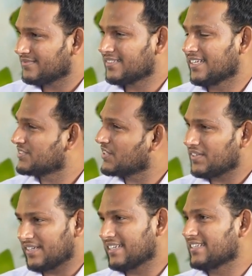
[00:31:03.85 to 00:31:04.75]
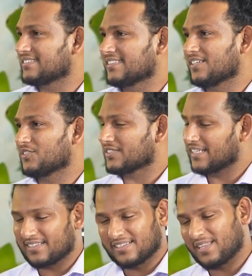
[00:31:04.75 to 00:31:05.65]
That's not realistic,
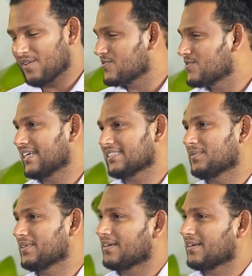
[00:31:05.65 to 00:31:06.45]
Dhanushka. They won't accept it.